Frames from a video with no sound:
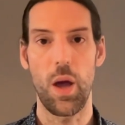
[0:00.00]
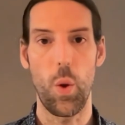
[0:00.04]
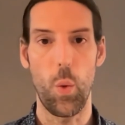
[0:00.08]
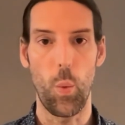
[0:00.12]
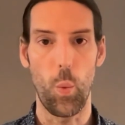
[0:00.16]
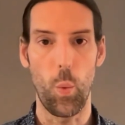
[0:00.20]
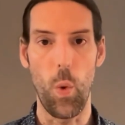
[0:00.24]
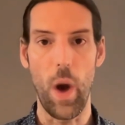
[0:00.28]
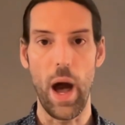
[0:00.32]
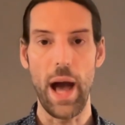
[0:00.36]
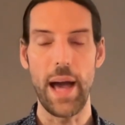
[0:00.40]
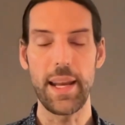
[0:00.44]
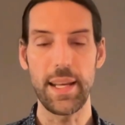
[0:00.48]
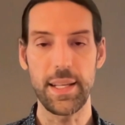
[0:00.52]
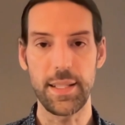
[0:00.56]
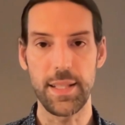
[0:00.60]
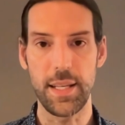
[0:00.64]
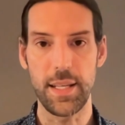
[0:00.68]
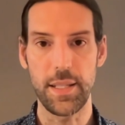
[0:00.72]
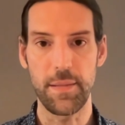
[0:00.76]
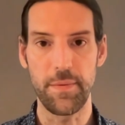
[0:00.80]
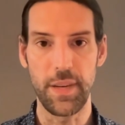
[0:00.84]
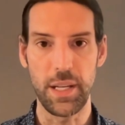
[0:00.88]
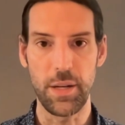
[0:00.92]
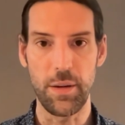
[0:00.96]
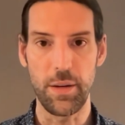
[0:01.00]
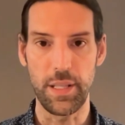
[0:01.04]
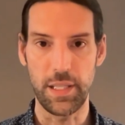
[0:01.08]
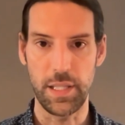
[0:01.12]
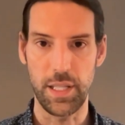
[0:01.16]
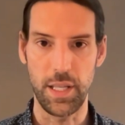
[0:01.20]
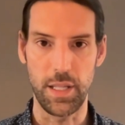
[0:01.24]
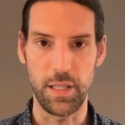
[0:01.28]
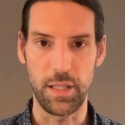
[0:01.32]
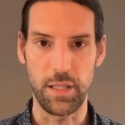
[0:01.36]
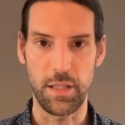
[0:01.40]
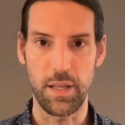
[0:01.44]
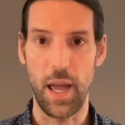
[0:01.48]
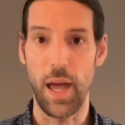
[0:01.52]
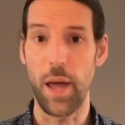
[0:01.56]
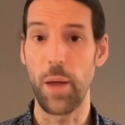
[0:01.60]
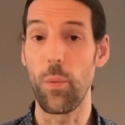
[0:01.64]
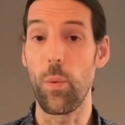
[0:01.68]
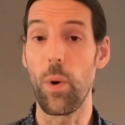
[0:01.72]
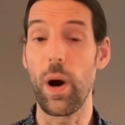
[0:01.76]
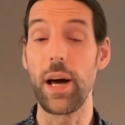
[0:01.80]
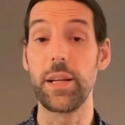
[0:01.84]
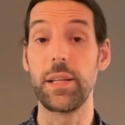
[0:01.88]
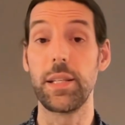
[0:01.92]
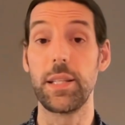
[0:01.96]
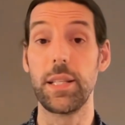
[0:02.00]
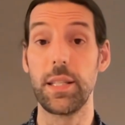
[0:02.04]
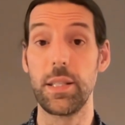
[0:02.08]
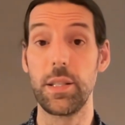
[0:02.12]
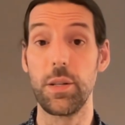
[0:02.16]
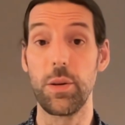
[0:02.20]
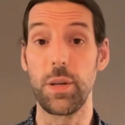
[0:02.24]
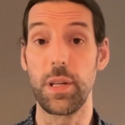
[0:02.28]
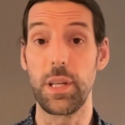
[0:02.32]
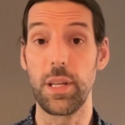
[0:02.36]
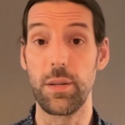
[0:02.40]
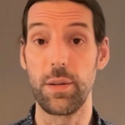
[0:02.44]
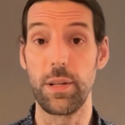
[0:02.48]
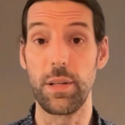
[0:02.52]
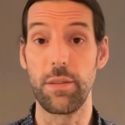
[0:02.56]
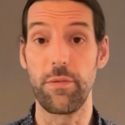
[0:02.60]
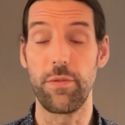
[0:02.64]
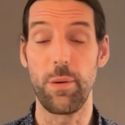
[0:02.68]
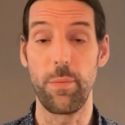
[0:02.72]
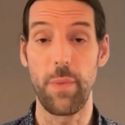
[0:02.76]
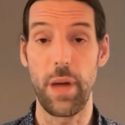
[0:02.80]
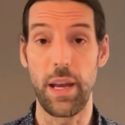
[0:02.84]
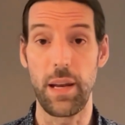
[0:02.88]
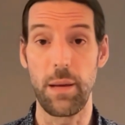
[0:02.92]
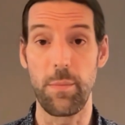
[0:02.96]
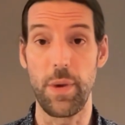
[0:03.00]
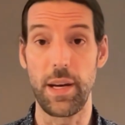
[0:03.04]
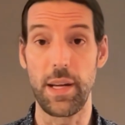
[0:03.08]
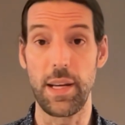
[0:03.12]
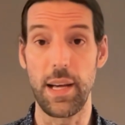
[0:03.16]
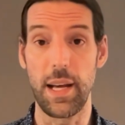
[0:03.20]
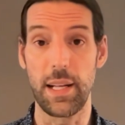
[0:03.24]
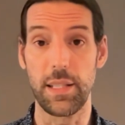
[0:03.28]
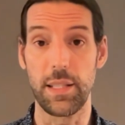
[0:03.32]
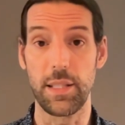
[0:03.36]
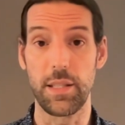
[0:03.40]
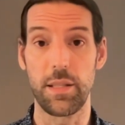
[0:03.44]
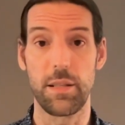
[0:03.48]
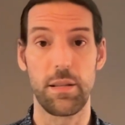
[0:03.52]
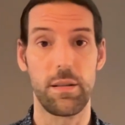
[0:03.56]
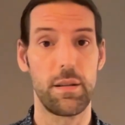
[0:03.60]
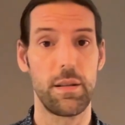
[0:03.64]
Why does this video exist? And why didn't you hear it from anybody else?